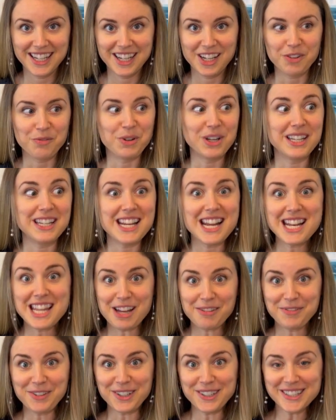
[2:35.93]
We need
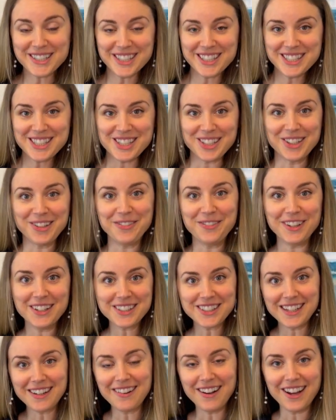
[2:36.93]
that filter to
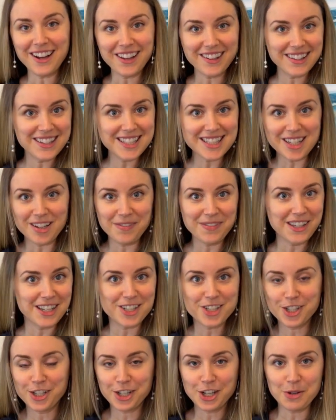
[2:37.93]
filter out all the stuff that
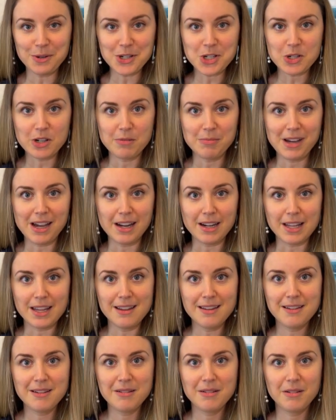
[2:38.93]
shouldn't go into our
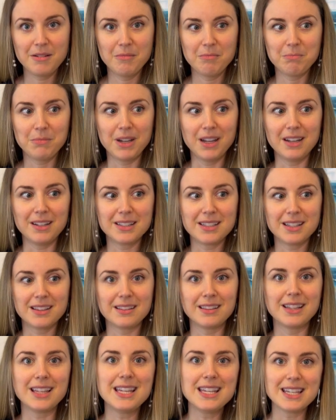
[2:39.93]
body. But
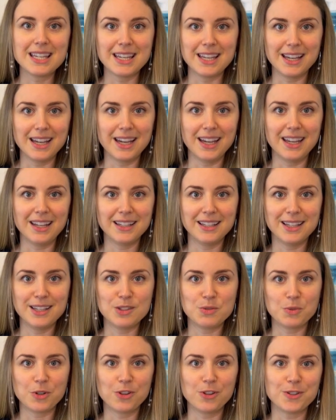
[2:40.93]
leaky gut is
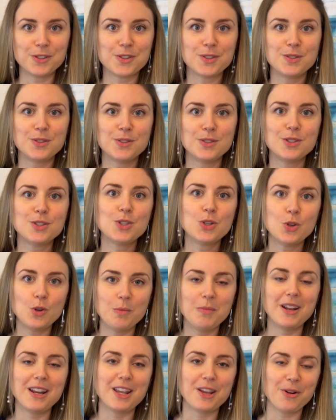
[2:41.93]
where there's too
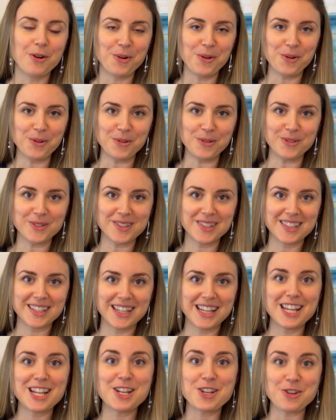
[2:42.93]
many holes
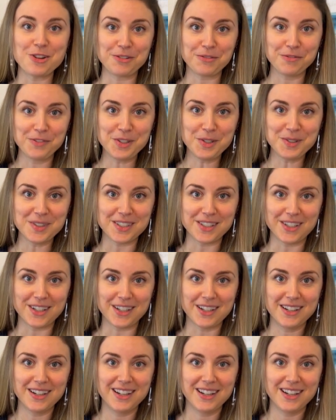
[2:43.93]
in your filter